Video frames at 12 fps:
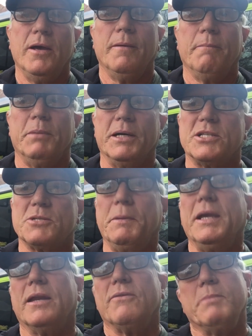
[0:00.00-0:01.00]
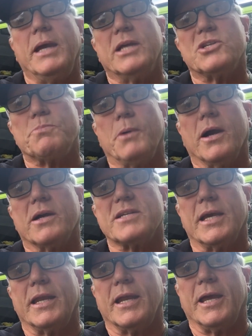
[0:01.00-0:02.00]
But speaking of making sparks, I
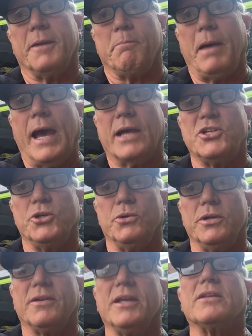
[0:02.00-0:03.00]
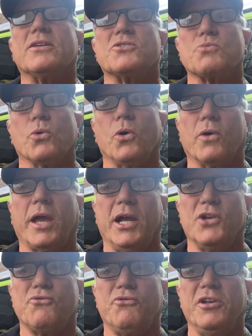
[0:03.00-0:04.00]
got to get back to it, get this roll cage
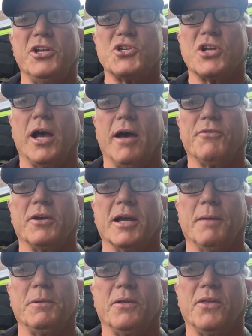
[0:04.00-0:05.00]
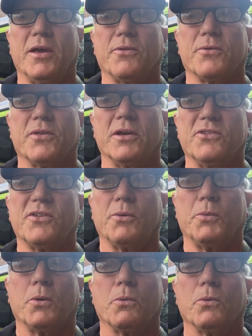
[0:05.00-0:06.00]
finished off and a couple of the other things that
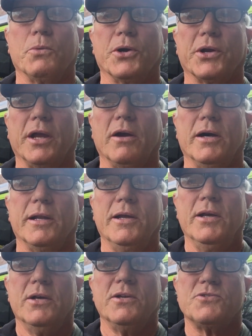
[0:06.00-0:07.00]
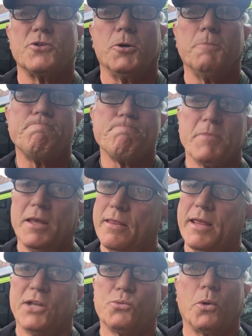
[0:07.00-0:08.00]
we were working on. So
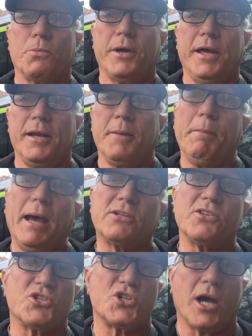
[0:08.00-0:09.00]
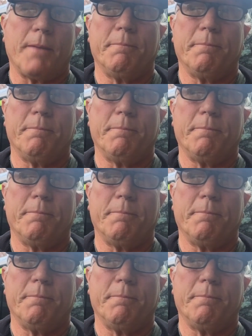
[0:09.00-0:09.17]
that's where we're headed, back to the shop.